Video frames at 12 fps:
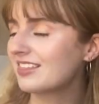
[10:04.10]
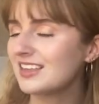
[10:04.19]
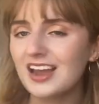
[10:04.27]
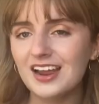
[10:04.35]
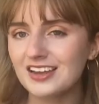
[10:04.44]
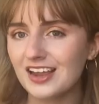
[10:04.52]
think
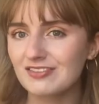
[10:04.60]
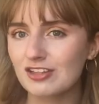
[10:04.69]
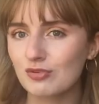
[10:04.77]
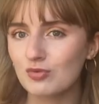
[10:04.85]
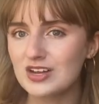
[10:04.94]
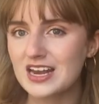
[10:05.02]
I gave
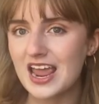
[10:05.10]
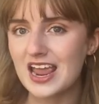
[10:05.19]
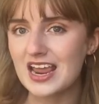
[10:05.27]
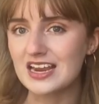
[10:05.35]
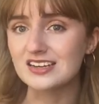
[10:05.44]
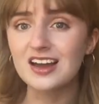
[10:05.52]
this one
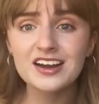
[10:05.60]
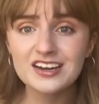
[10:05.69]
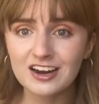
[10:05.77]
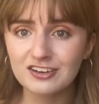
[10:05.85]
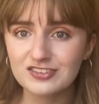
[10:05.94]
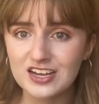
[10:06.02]
a 9
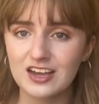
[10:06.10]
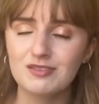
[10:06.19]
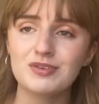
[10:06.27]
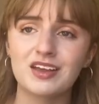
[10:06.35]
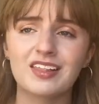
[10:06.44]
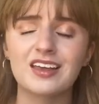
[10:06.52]
out of 10
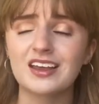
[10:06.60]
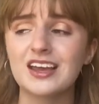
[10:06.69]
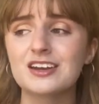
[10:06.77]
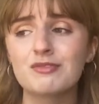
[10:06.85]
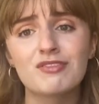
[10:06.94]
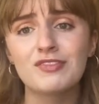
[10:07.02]
because again,
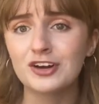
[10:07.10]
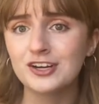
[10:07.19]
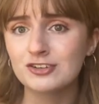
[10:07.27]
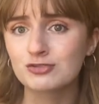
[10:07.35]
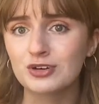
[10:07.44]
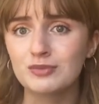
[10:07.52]
it was very
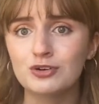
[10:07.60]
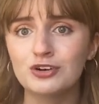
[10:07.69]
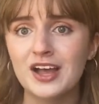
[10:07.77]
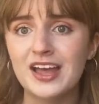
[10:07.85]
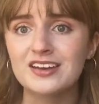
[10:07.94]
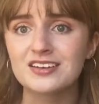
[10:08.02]
enjoyable,
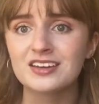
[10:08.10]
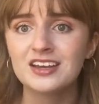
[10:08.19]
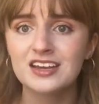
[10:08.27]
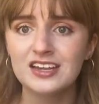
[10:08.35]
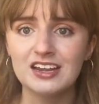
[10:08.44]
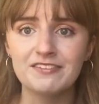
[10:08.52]
and
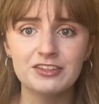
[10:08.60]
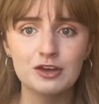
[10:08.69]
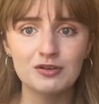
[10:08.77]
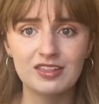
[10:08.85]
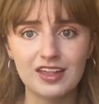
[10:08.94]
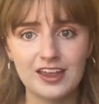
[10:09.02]
even though
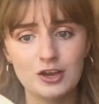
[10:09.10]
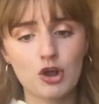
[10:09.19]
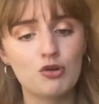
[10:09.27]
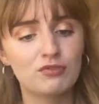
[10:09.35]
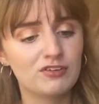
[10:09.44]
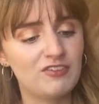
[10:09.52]
it's like
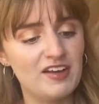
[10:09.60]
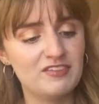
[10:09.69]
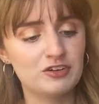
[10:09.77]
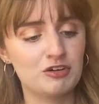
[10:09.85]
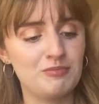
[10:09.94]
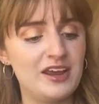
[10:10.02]
over
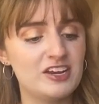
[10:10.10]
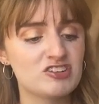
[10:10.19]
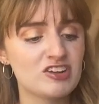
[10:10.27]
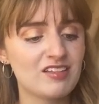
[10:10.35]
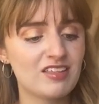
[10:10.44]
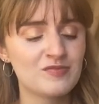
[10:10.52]
500
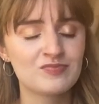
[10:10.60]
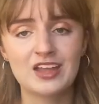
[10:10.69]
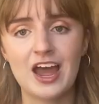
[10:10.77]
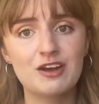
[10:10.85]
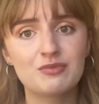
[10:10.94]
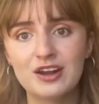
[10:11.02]
pages,
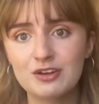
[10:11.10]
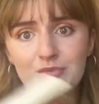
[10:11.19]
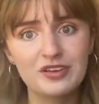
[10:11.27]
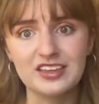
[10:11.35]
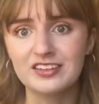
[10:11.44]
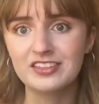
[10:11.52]
I read it
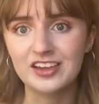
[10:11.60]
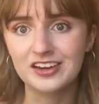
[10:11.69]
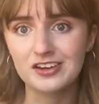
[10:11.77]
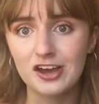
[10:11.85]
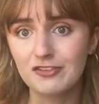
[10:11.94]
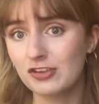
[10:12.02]
within like
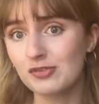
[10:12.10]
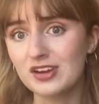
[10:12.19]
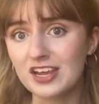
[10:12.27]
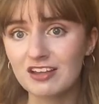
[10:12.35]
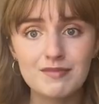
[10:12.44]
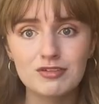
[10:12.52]
a few
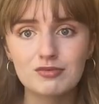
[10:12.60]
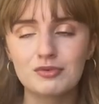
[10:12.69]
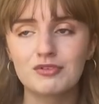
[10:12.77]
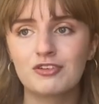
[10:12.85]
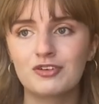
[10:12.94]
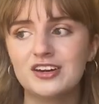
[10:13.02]
days, so it
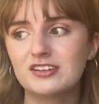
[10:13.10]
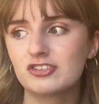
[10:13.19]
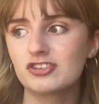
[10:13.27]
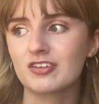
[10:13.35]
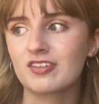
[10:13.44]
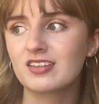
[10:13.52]
was great to
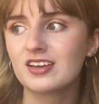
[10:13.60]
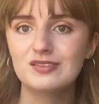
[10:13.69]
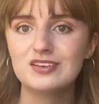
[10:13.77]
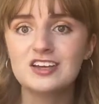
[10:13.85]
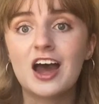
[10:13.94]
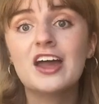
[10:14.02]
just
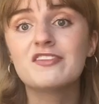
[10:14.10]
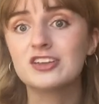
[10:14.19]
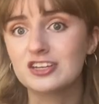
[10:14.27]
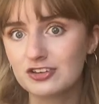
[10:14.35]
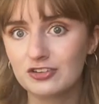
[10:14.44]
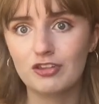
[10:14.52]
dive
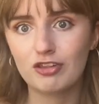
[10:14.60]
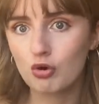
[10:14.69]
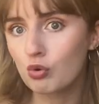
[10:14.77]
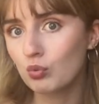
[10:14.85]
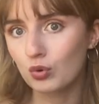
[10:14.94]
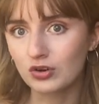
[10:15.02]
into this
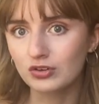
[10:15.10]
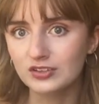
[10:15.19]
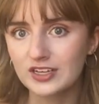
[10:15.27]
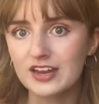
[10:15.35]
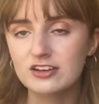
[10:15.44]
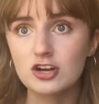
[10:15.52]
whole world.
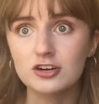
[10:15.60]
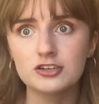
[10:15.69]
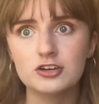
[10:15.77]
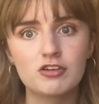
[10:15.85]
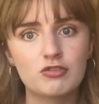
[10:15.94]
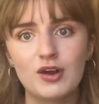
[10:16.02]
And Donna
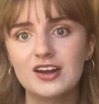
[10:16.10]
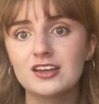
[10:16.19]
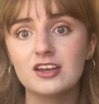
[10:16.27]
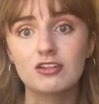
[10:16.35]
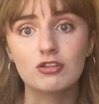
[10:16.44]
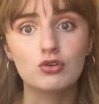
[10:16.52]
Tartt's writing
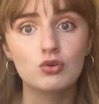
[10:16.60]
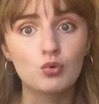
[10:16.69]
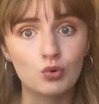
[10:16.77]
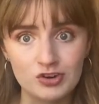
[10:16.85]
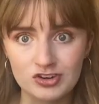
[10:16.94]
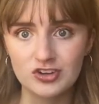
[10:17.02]
is
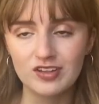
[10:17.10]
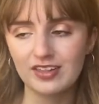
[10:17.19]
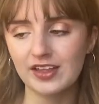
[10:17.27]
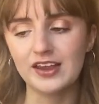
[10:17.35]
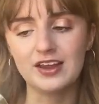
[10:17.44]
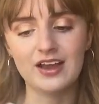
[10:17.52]
gorgeous.
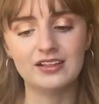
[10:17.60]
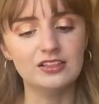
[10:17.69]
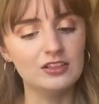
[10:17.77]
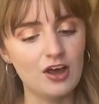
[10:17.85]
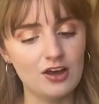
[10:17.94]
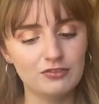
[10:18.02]
Like, I
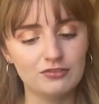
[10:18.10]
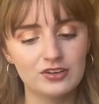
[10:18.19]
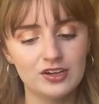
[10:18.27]
love